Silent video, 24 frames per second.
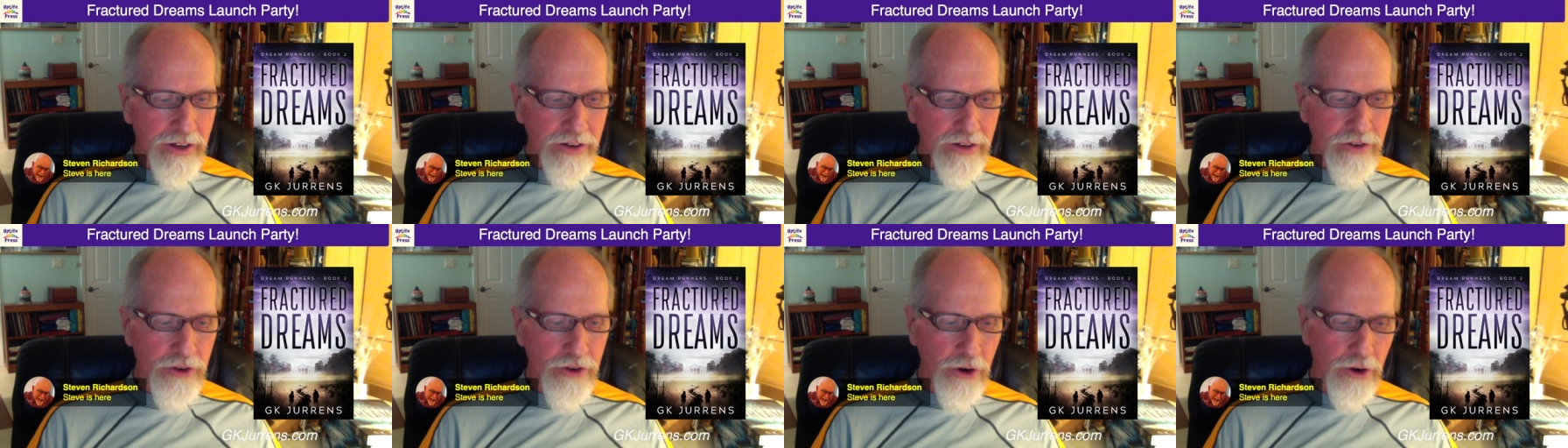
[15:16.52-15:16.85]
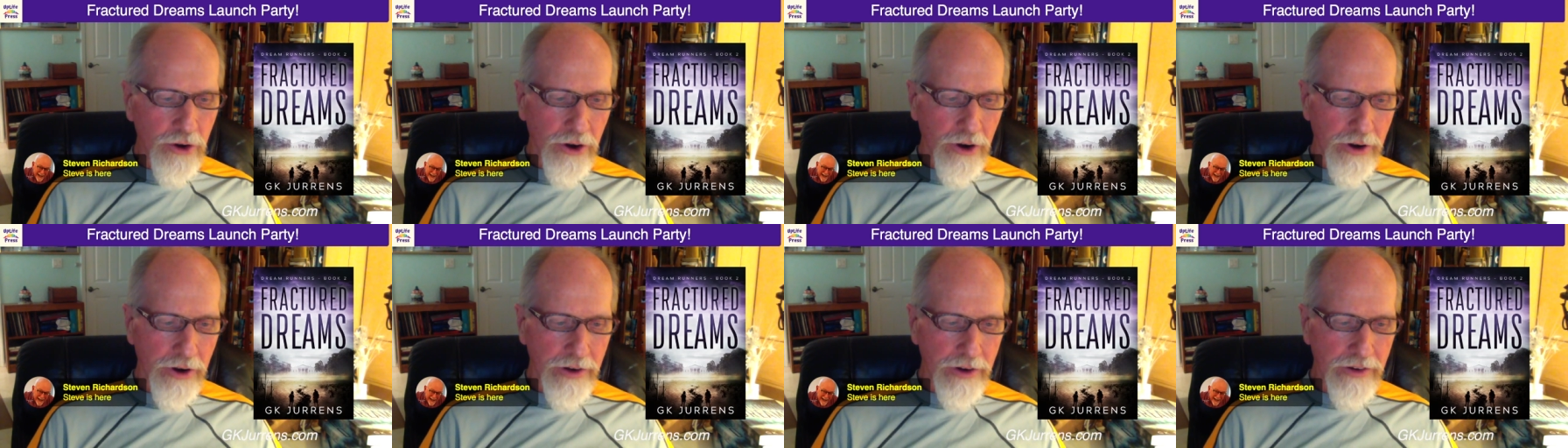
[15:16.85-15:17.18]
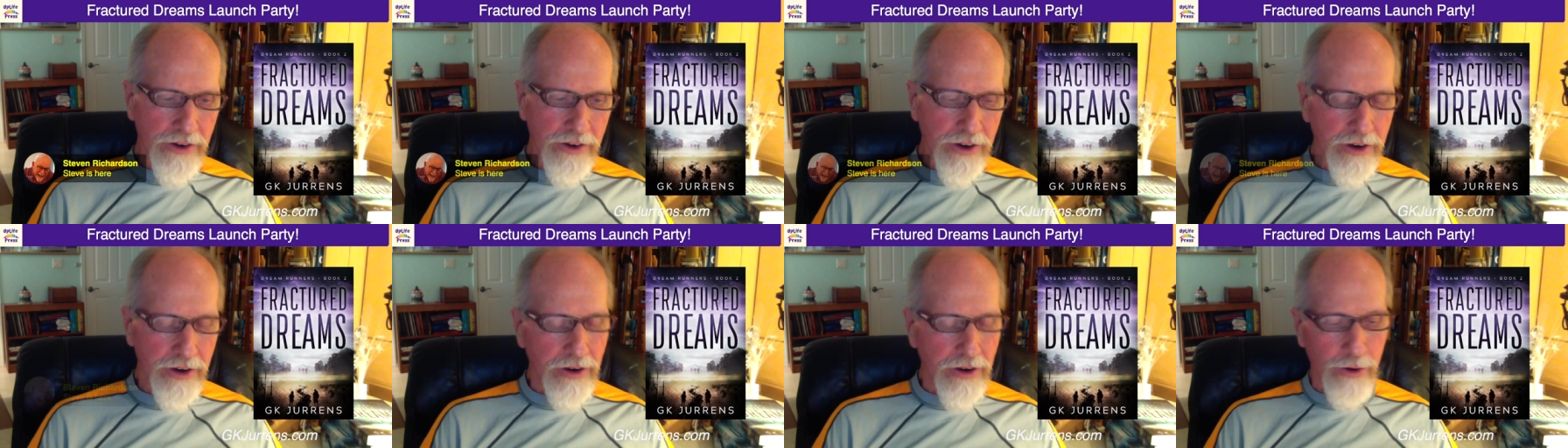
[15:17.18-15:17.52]

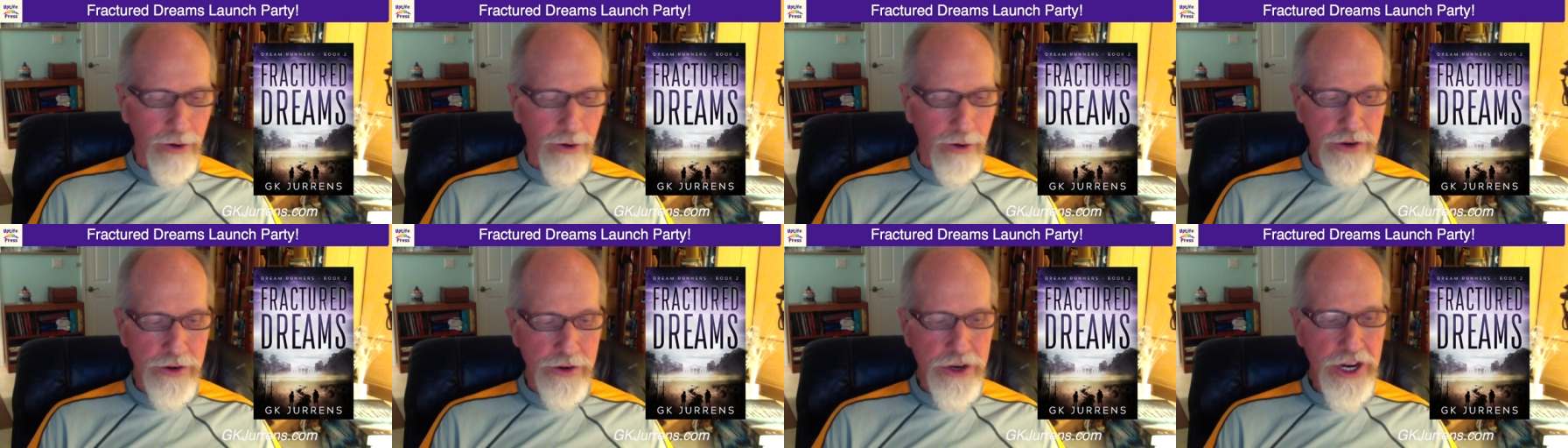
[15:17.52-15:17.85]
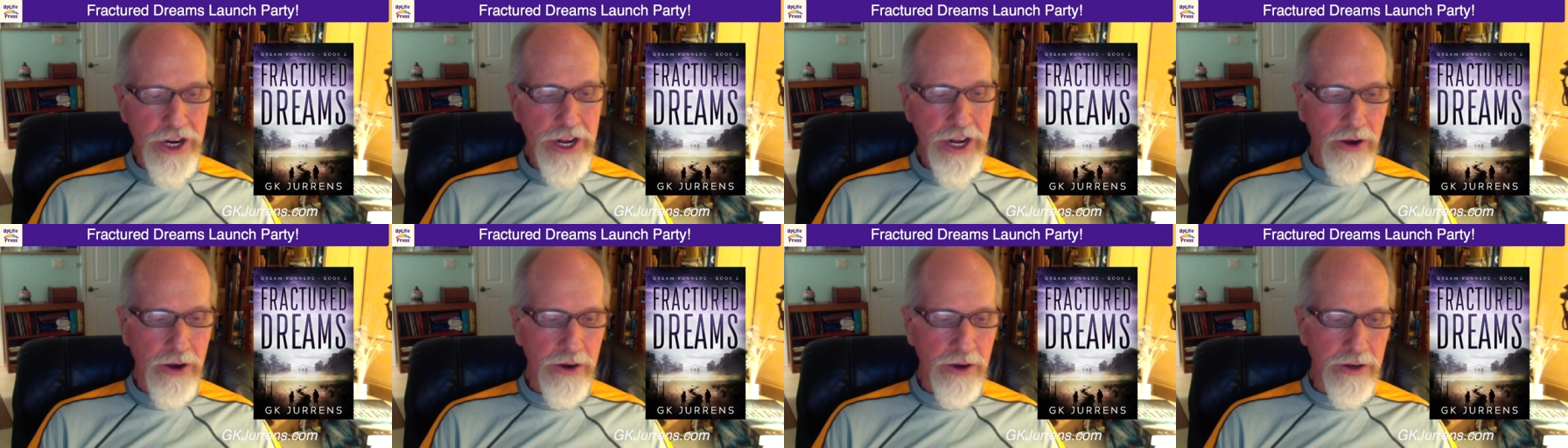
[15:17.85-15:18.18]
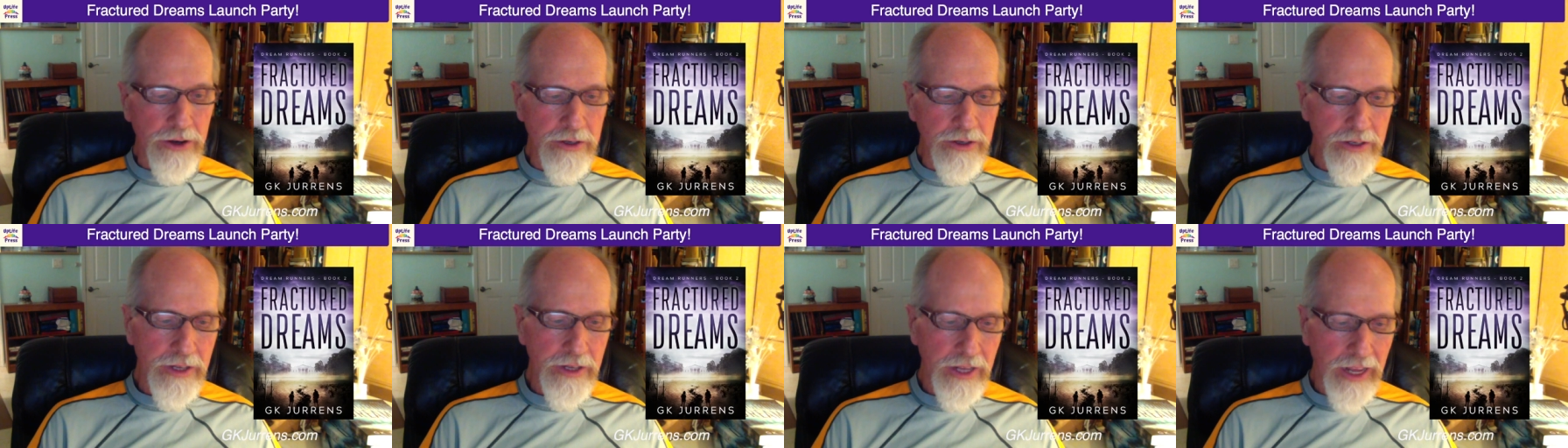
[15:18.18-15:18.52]
George, or
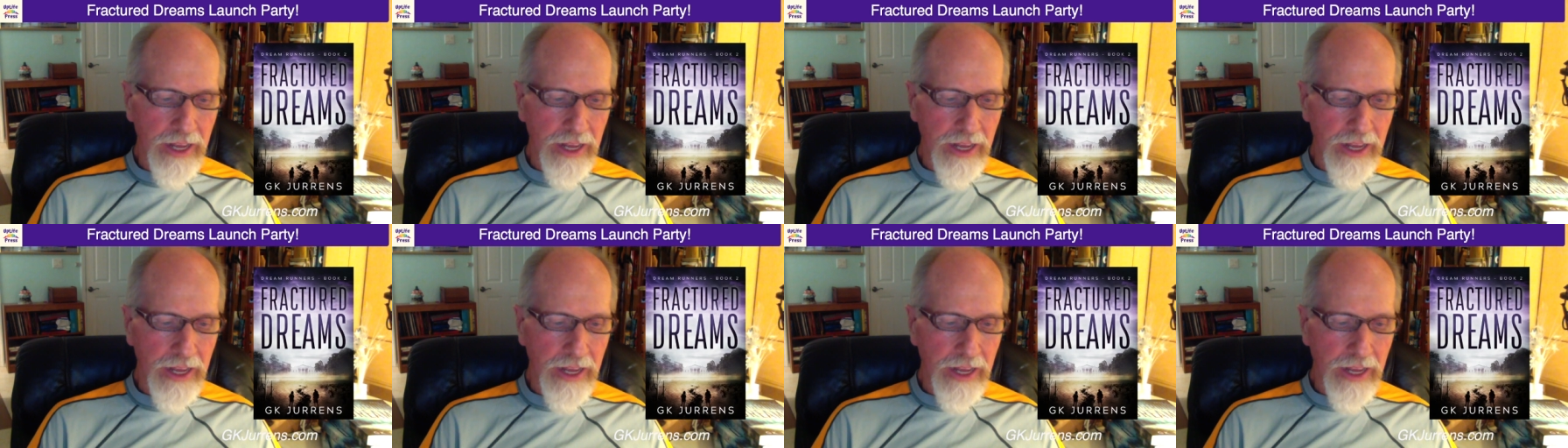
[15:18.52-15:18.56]
Geo,